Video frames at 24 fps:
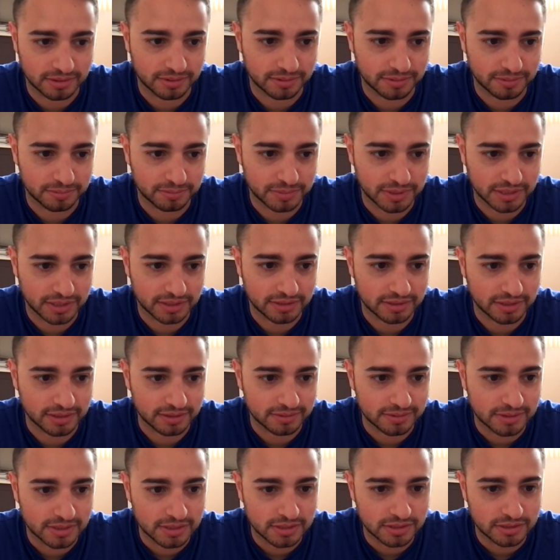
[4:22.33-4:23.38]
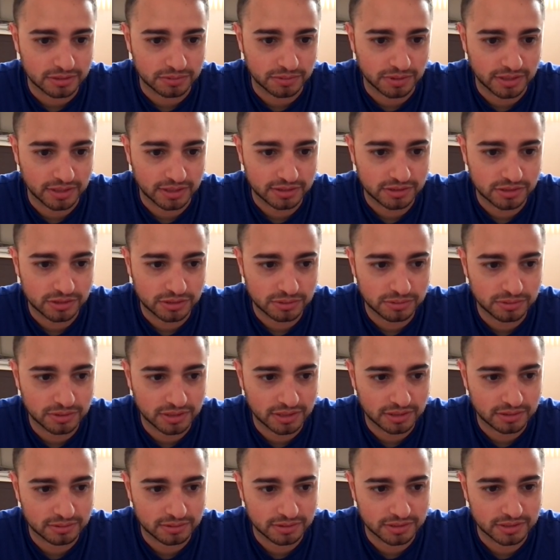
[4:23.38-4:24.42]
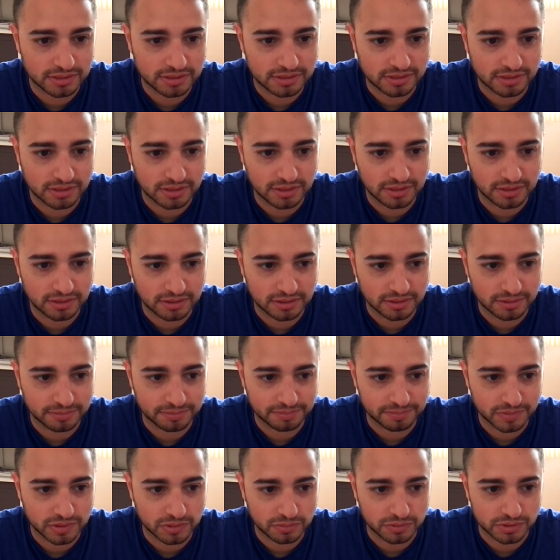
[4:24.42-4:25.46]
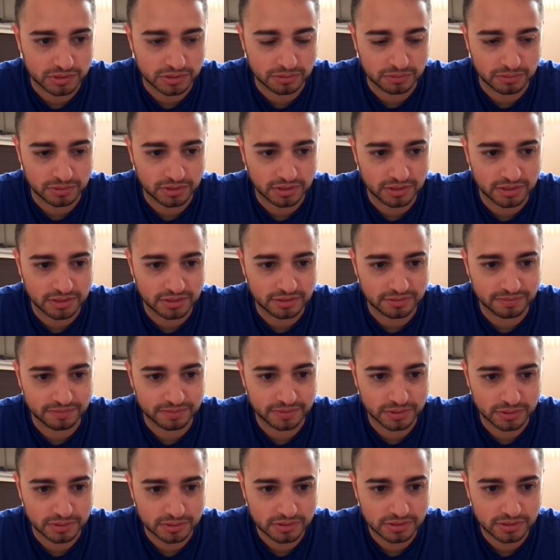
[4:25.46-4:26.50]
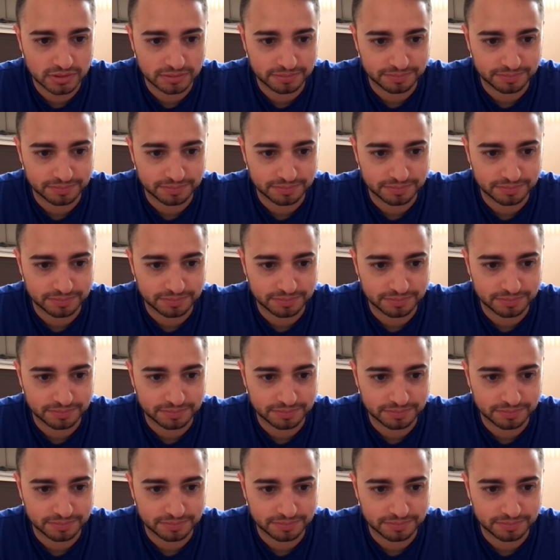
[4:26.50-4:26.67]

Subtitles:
behind that. So what I'd like to show you now is the what's going on in the verse.